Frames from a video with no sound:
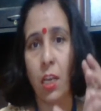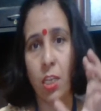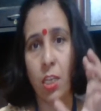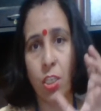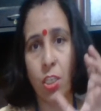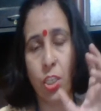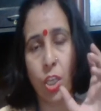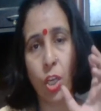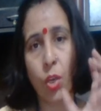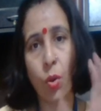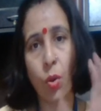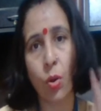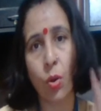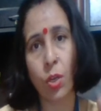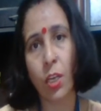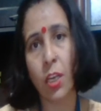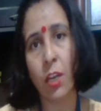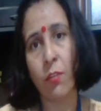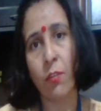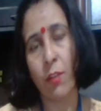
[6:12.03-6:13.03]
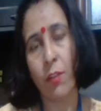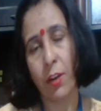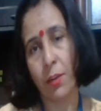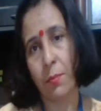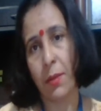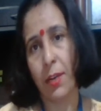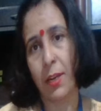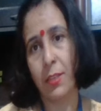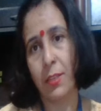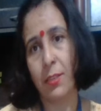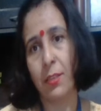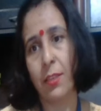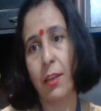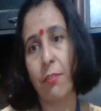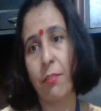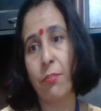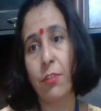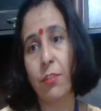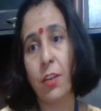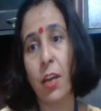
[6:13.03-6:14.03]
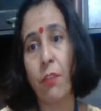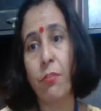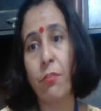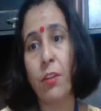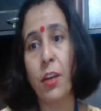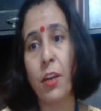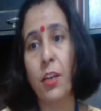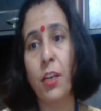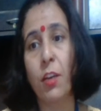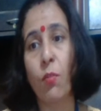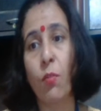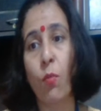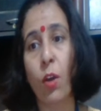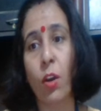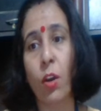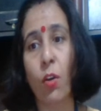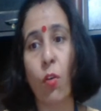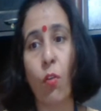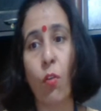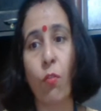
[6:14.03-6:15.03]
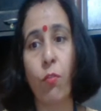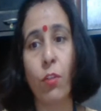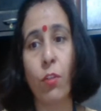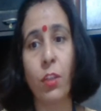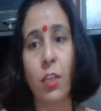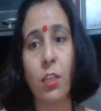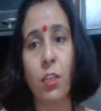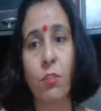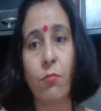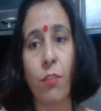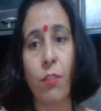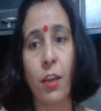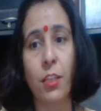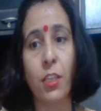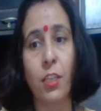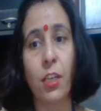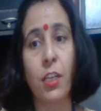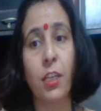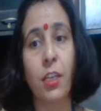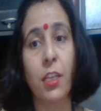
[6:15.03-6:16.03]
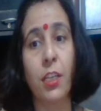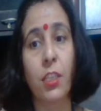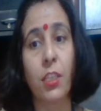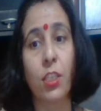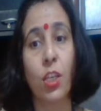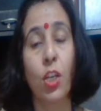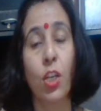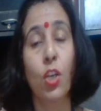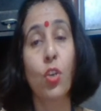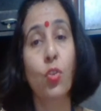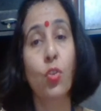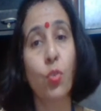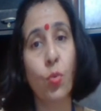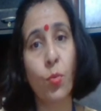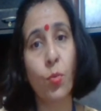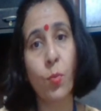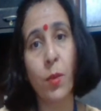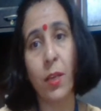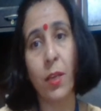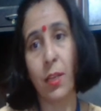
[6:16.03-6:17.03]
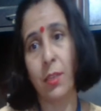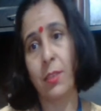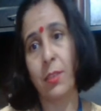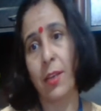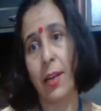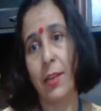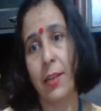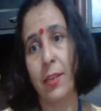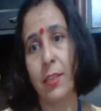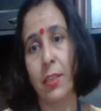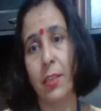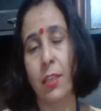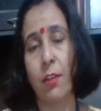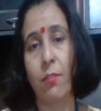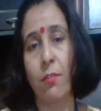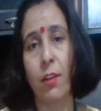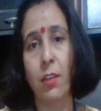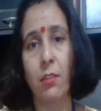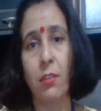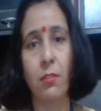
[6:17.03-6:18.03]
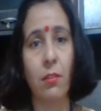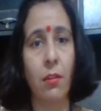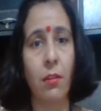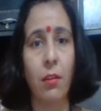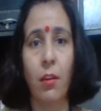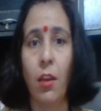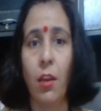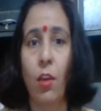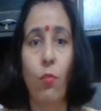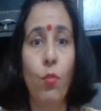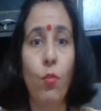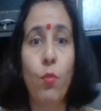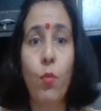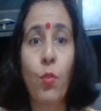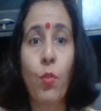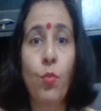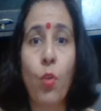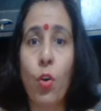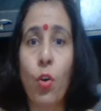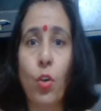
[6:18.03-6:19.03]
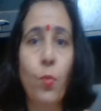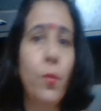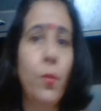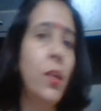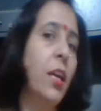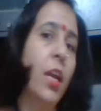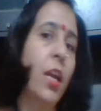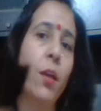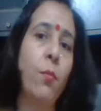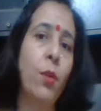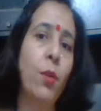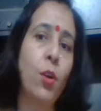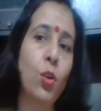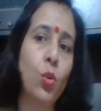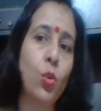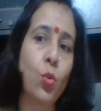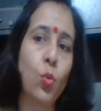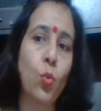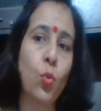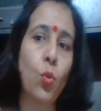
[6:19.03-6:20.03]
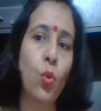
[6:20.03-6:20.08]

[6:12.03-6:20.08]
security event manager, definitely one of these facilities should be inside it. Otherwise, we would not be able to,